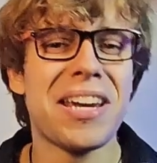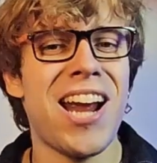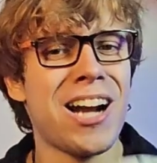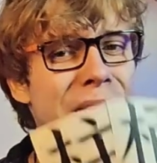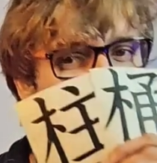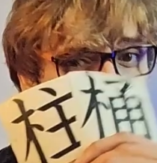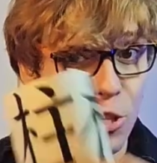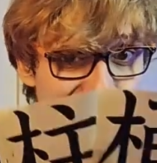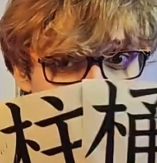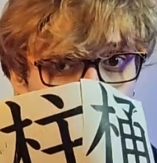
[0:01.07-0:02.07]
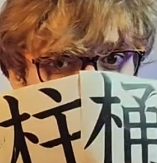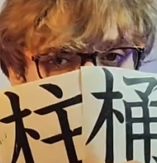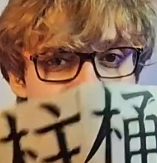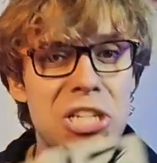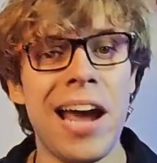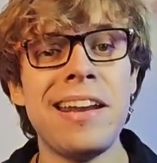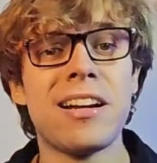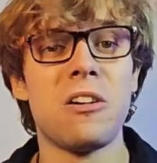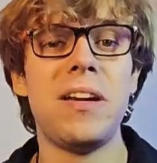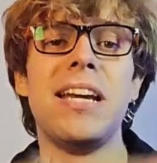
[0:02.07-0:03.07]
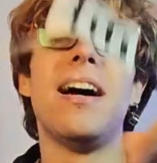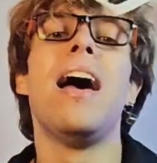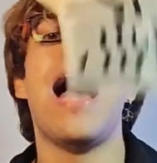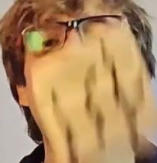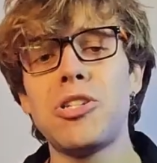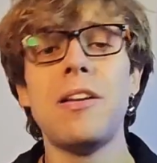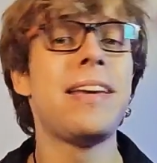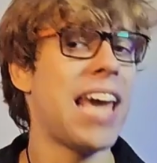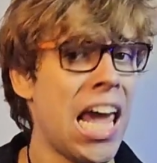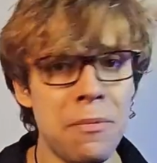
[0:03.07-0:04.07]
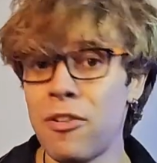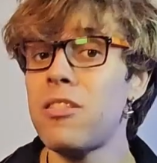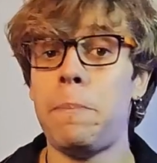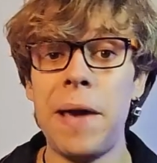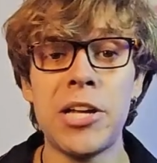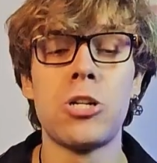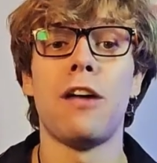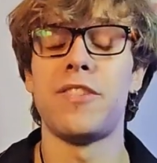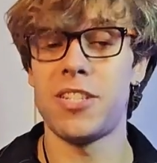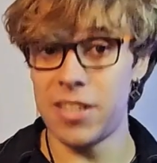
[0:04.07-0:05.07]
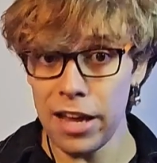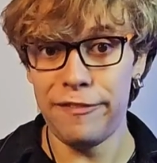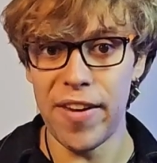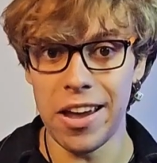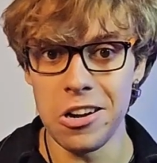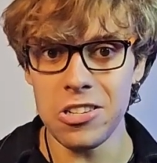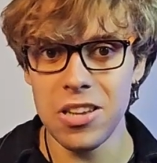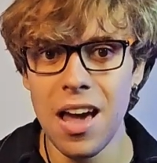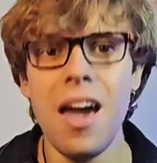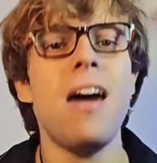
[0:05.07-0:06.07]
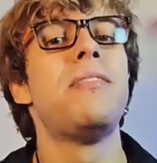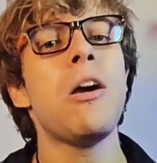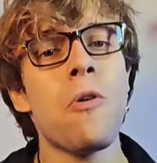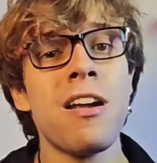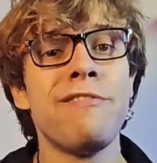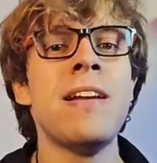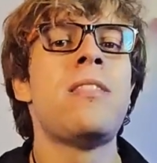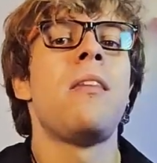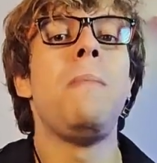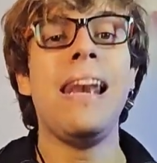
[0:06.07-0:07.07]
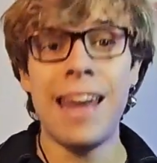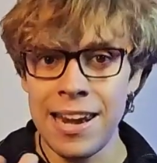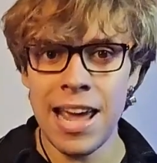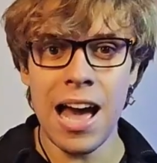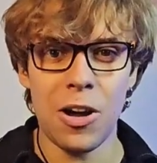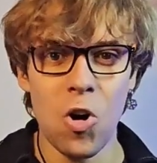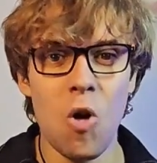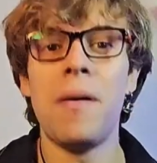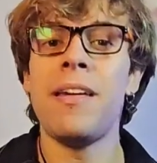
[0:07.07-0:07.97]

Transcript: characters used in Japan, China, and Korea actually came from the picture of stick figures? They were invented millennia ago, but